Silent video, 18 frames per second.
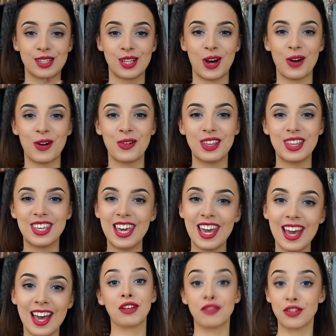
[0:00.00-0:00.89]
So
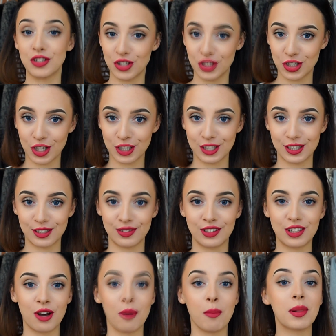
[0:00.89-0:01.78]
yeah, if you enjoyed this
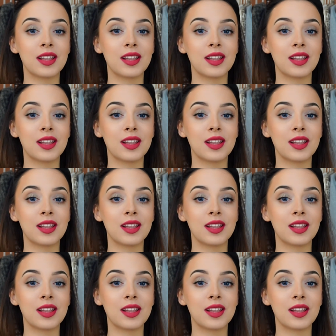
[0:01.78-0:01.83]
video,